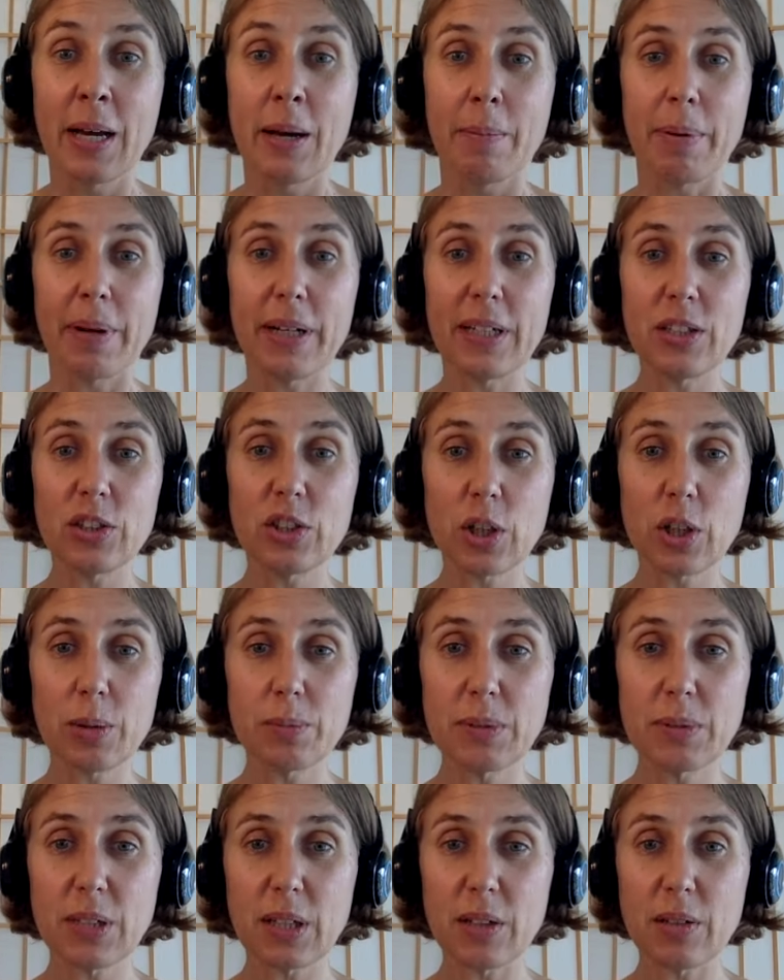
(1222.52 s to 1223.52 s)
But in
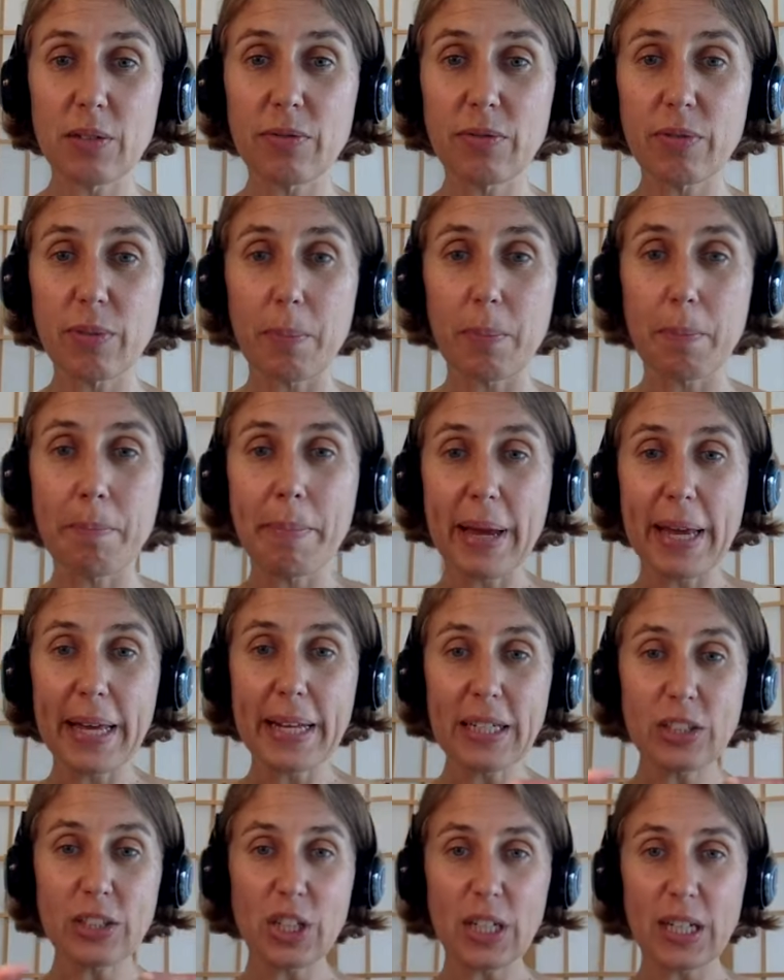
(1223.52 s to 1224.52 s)
terms of
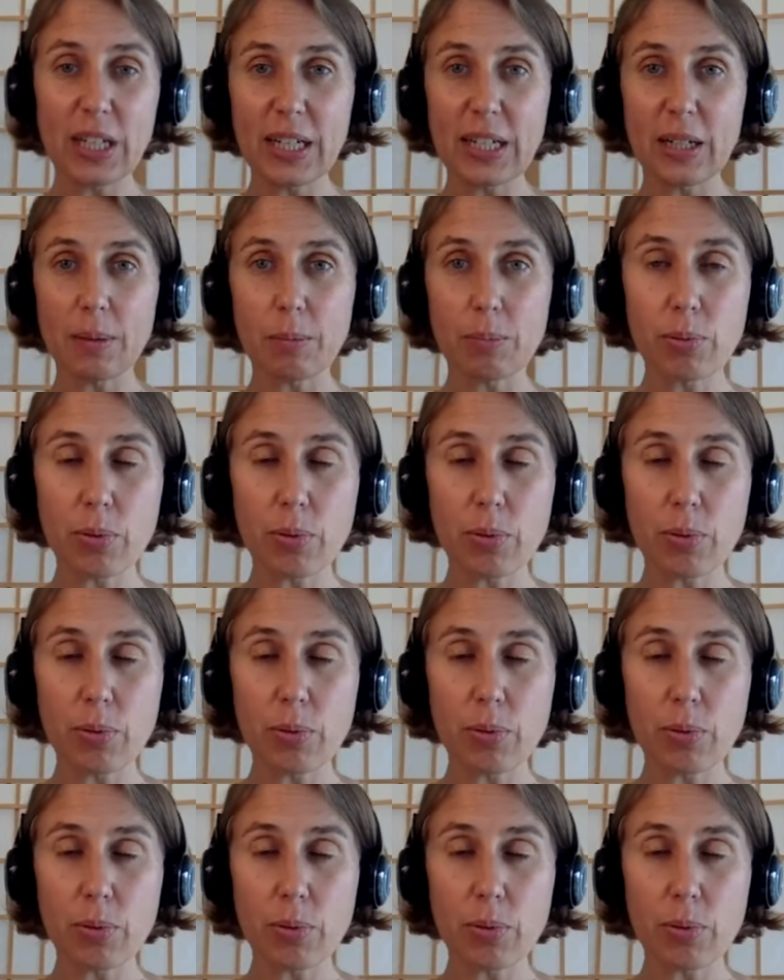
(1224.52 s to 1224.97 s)
managing